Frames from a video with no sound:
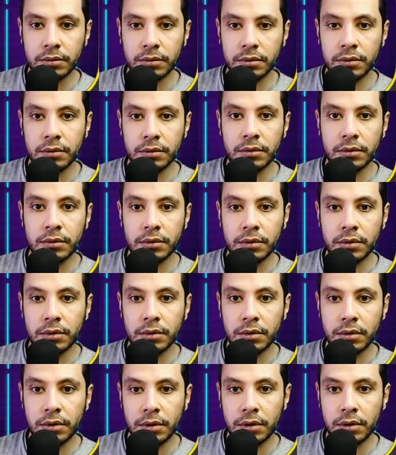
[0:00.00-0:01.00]

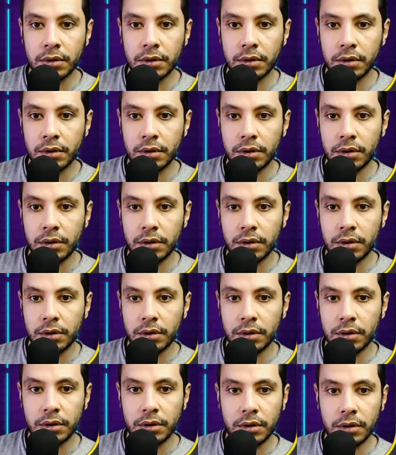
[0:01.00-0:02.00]

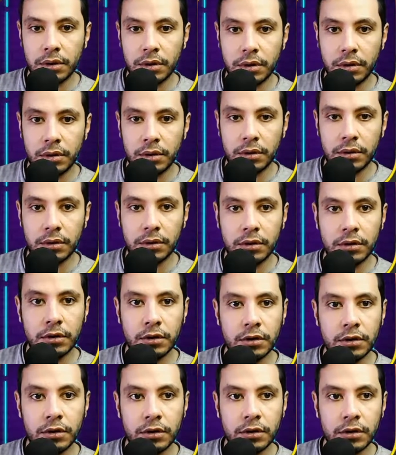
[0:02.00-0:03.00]

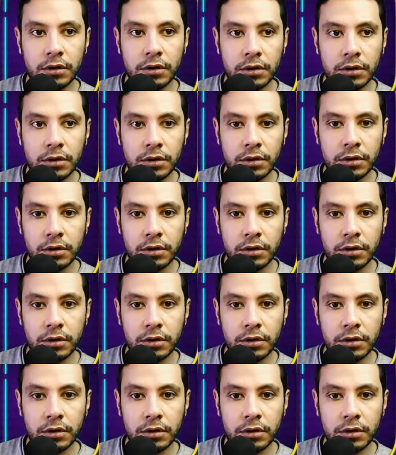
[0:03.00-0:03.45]
(silence)